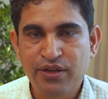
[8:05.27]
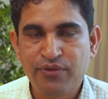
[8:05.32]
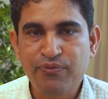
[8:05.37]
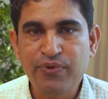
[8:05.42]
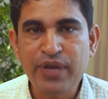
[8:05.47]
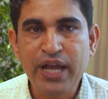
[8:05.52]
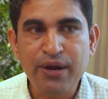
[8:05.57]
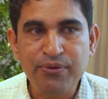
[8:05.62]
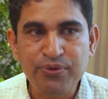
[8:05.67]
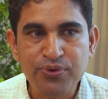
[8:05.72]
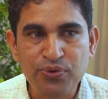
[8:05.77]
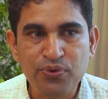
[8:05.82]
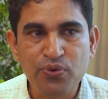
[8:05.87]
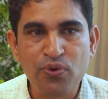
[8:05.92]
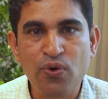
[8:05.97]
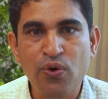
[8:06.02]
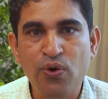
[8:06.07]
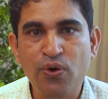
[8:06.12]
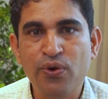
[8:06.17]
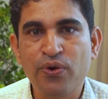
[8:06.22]
We have to
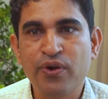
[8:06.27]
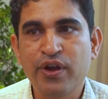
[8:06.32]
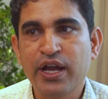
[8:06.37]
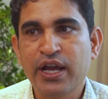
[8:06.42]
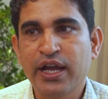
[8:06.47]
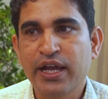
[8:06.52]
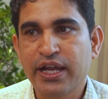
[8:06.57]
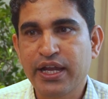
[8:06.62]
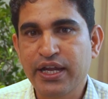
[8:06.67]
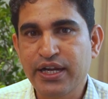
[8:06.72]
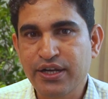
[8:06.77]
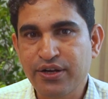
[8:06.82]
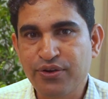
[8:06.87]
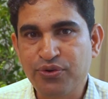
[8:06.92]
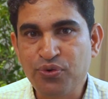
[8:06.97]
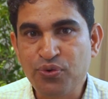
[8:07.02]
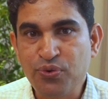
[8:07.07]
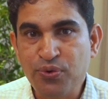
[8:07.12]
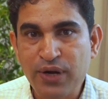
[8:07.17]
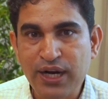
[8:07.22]
go in
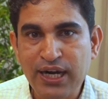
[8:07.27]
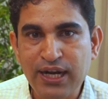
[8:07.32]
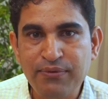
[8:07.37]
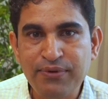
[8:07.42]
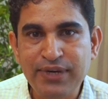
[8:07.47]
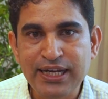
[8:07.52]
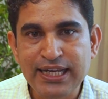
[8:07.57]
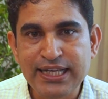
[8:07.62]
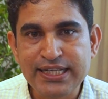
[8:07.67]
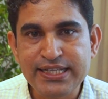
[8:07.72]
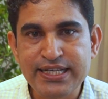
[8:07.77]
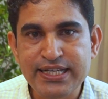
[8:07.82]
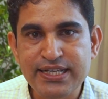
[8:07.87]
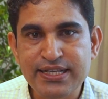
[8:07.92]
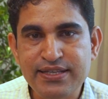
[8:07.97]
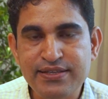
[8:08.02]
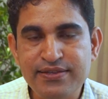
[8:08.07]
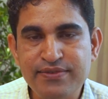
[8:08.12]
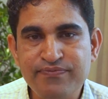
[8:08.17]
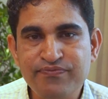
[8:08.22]
rural
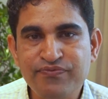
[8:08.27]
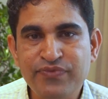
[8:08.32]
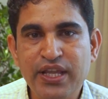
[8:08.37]
villages,